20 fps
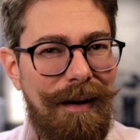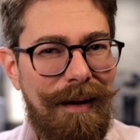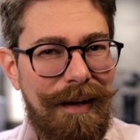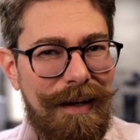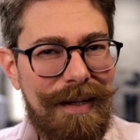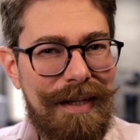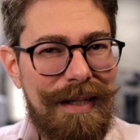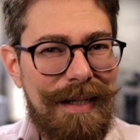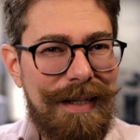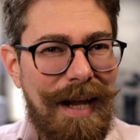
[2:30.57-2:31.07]

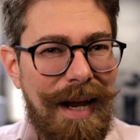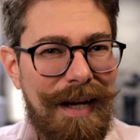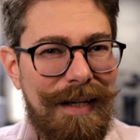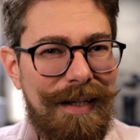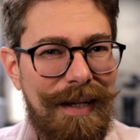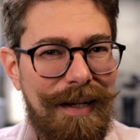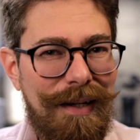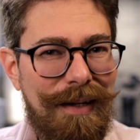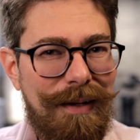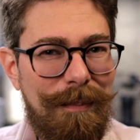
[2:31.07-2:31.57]
a
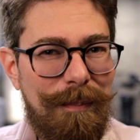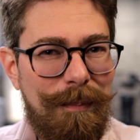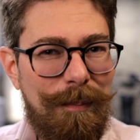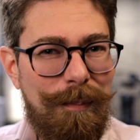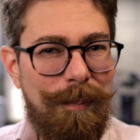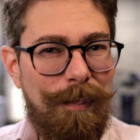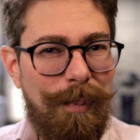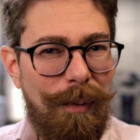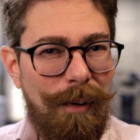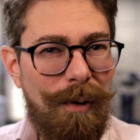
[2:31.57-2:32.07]
static
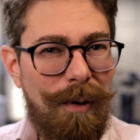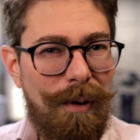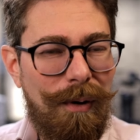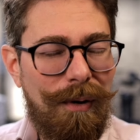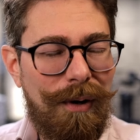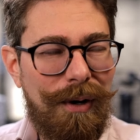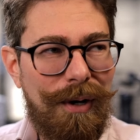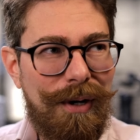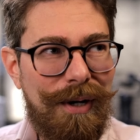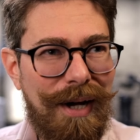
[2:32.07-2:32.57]

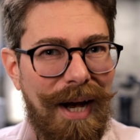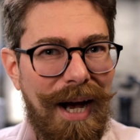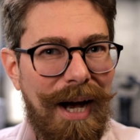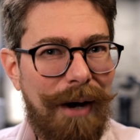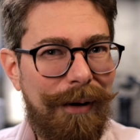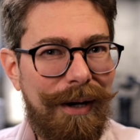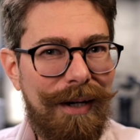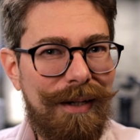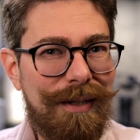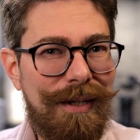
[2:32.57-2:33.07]
block
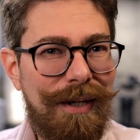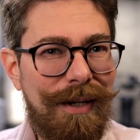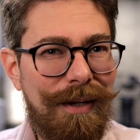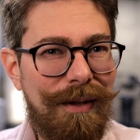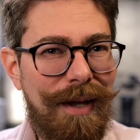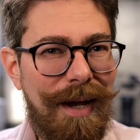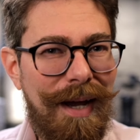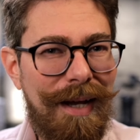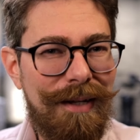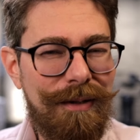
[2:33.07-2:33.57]
character
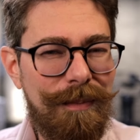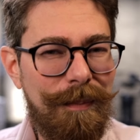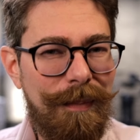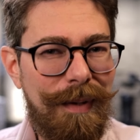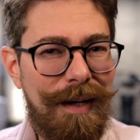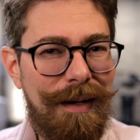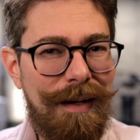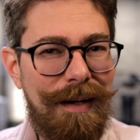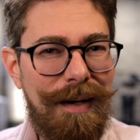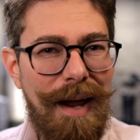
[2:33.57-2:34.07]
that hasn't
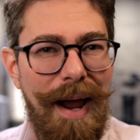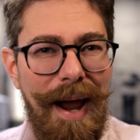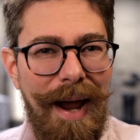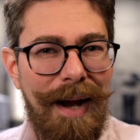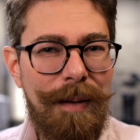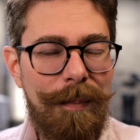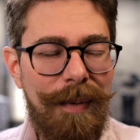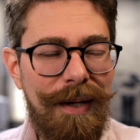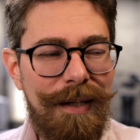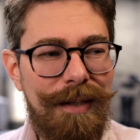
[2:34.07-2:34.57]
been
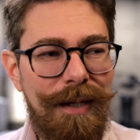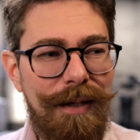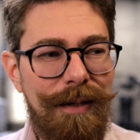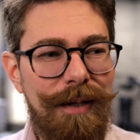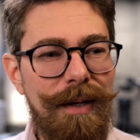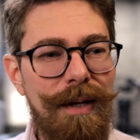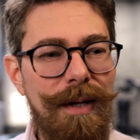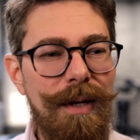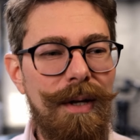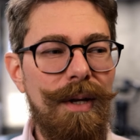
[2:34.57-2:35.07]
animated.
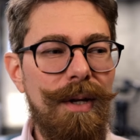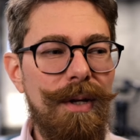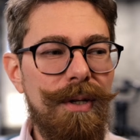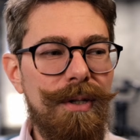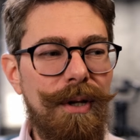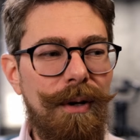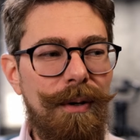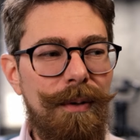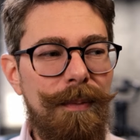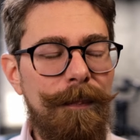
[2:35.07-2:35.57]

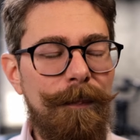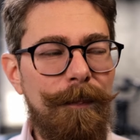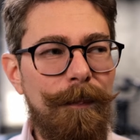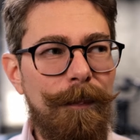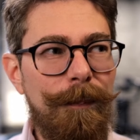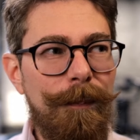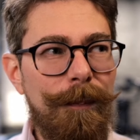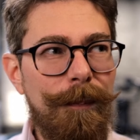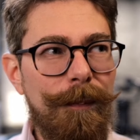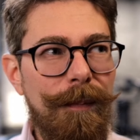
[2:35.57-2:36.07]
So
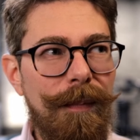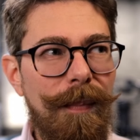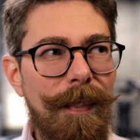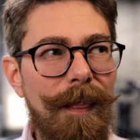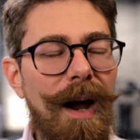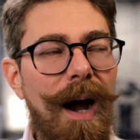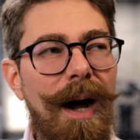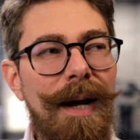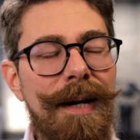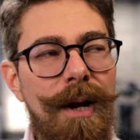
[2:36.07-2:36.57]

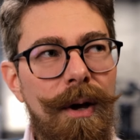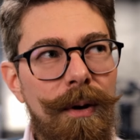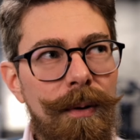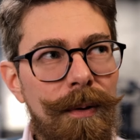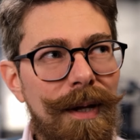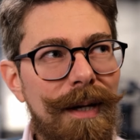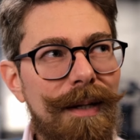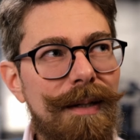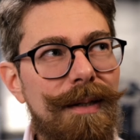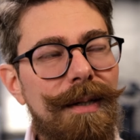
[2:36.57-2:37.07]
I know
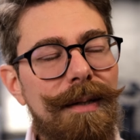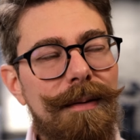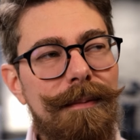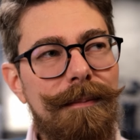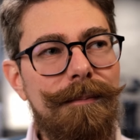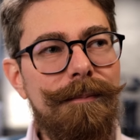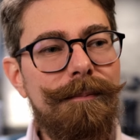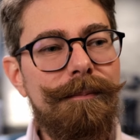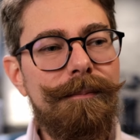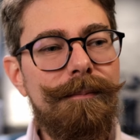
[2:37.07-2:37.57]
that
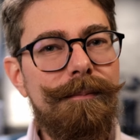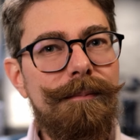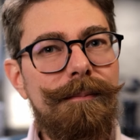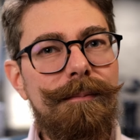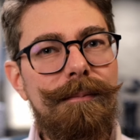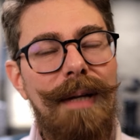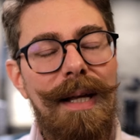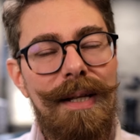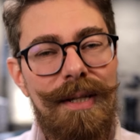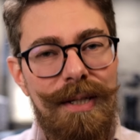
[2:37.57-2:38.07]

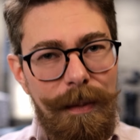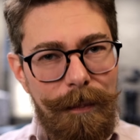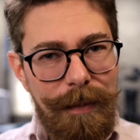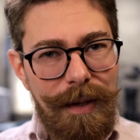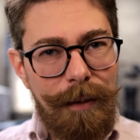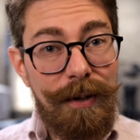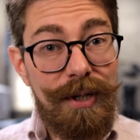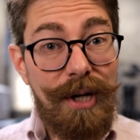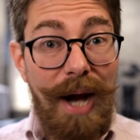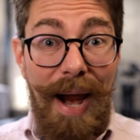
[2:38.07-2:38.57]
it's
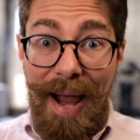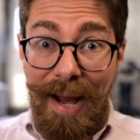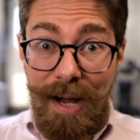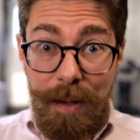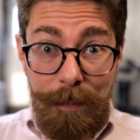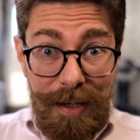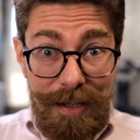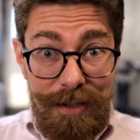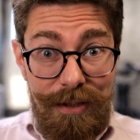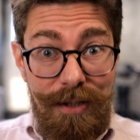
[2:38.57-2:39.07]
something which
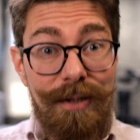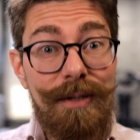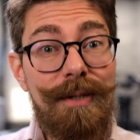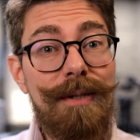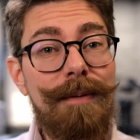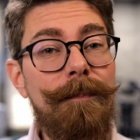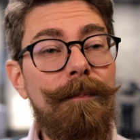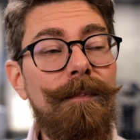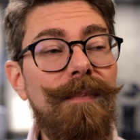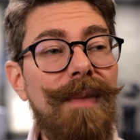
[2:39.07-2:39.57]

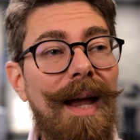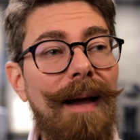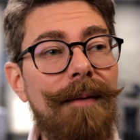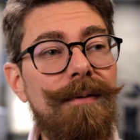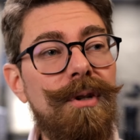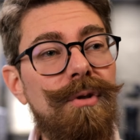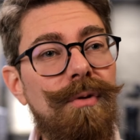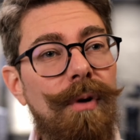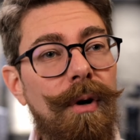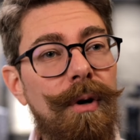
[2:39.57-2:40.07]
animators
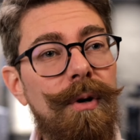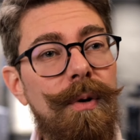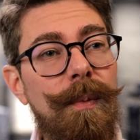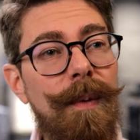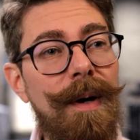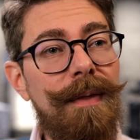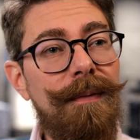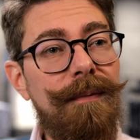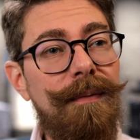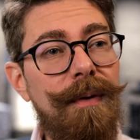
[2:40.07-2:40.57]
have struggled
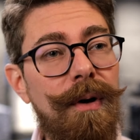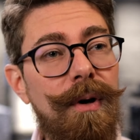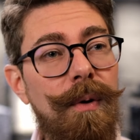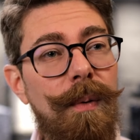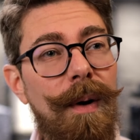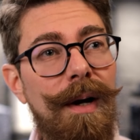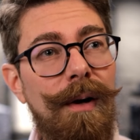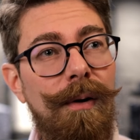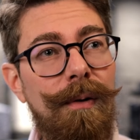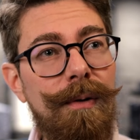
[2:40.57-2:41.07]
with for
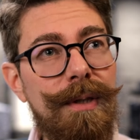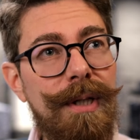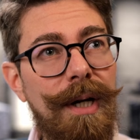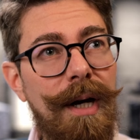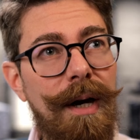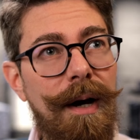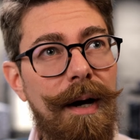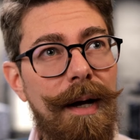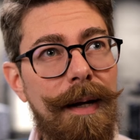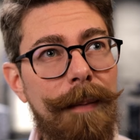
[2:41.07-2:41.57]
quite a long
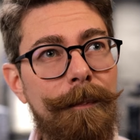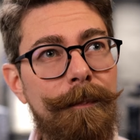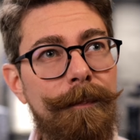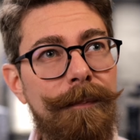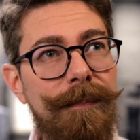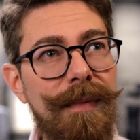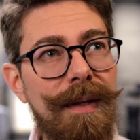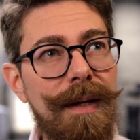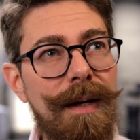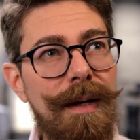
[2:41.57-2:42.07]
time,